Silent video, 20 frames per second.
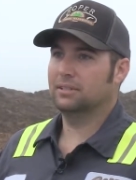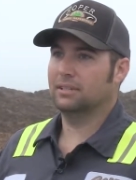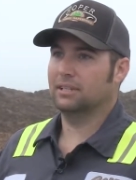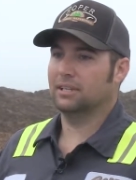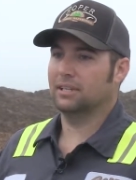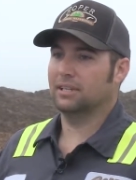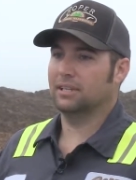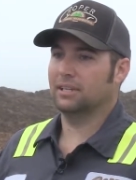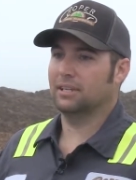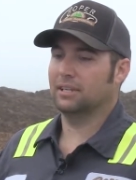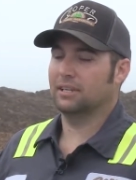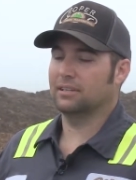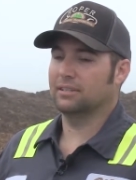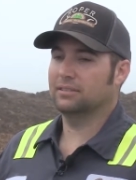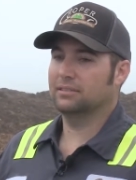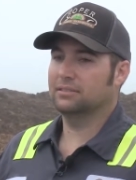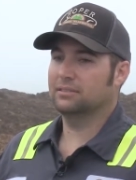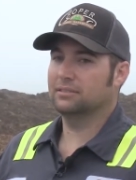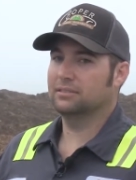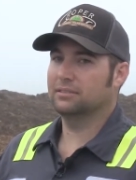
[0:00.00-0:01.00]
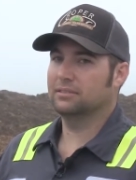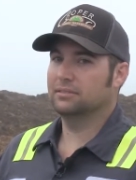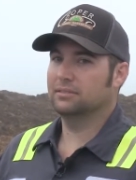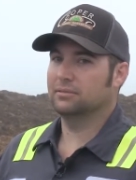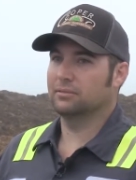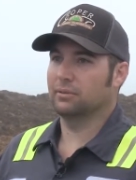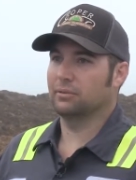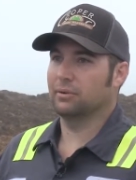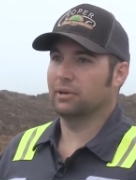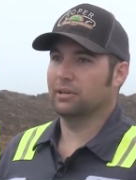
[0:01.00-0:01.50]
and
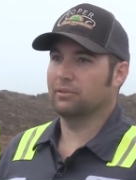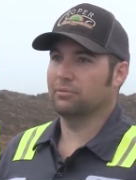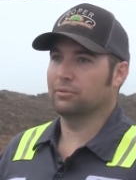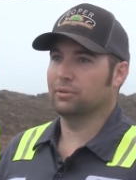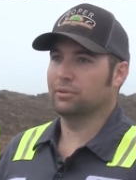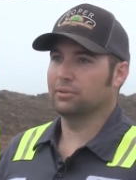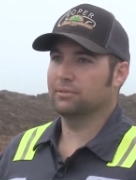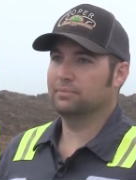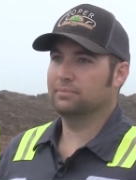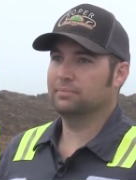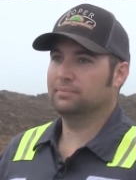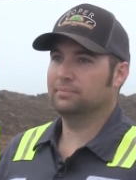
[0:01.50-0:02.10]
we were ready for it.